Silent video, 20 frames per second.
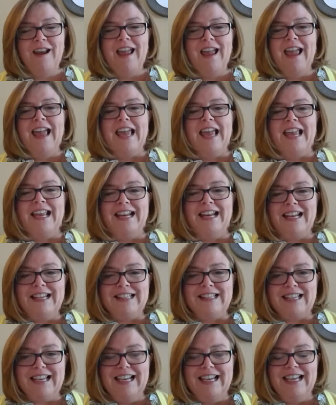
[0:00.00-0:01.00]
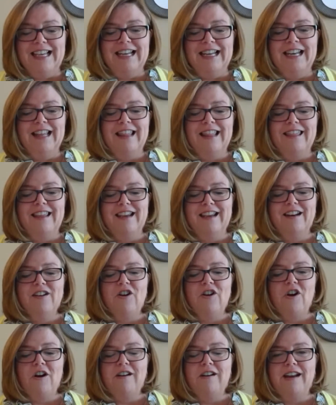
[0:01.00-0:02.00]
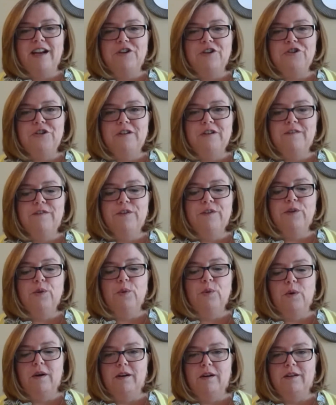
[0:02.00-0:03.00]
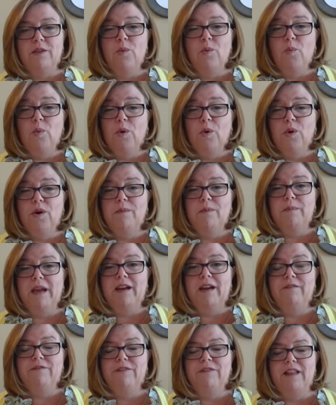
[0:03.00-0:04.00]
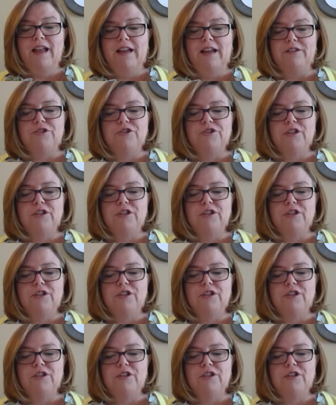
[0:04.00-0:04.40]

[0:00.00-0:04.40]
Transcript: it is in the incarnation of the Lord, the Word made flesh.